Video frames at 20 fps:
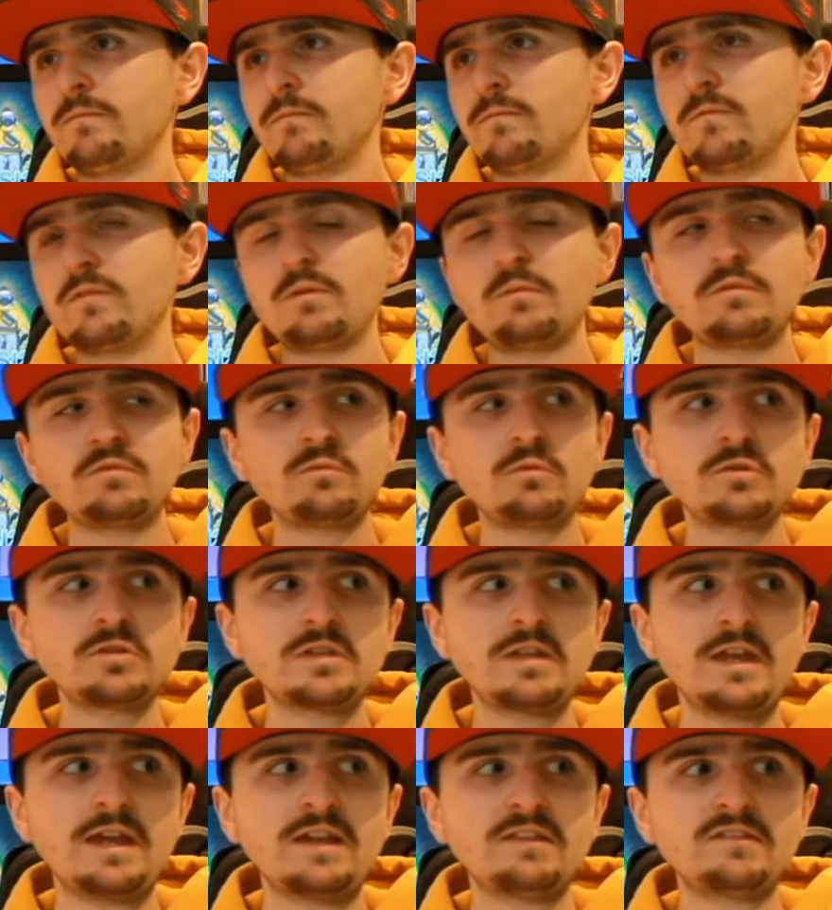someone's washing
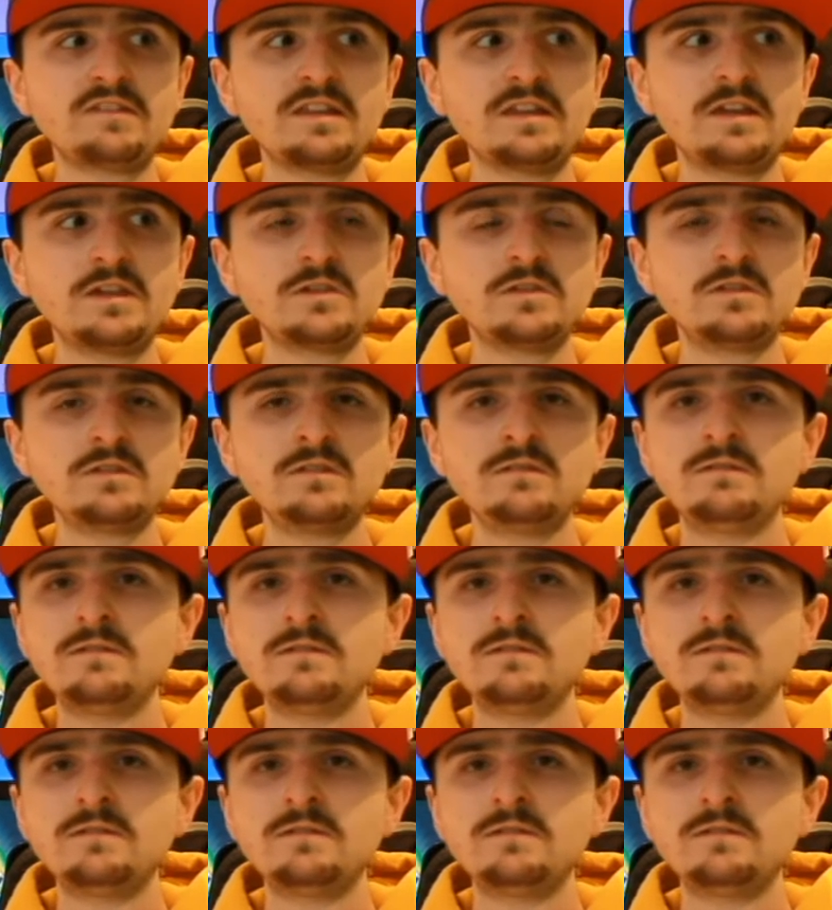their hands in the kitchen,